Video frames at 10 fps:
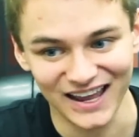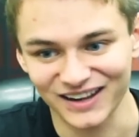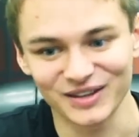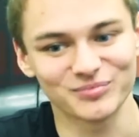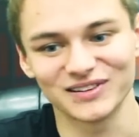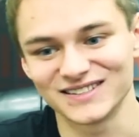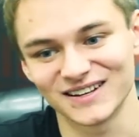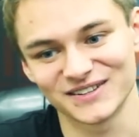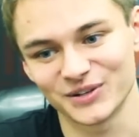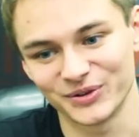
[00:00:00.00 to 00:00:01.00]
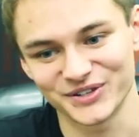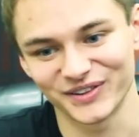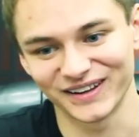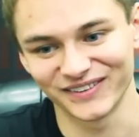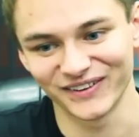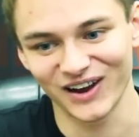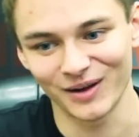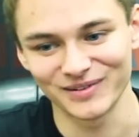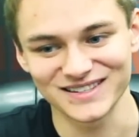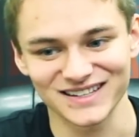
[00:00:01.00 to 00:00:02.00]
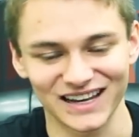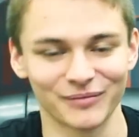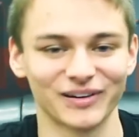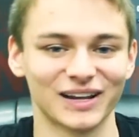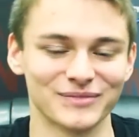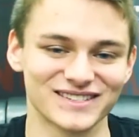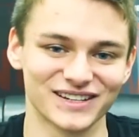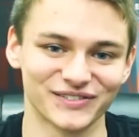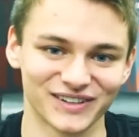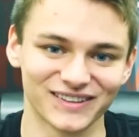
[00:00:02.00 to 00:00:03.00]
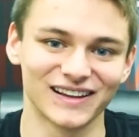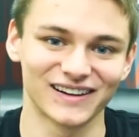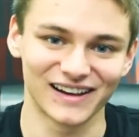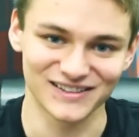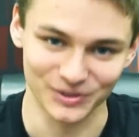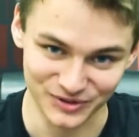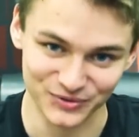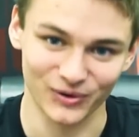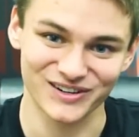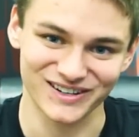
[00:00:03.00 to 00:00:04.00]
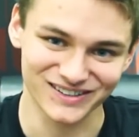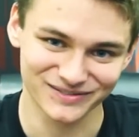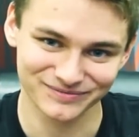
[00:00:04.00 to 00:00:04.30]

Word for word: Hate it? Please let us know what you think in the comments. Again, my name is Steven. Thank you guys so much for watching.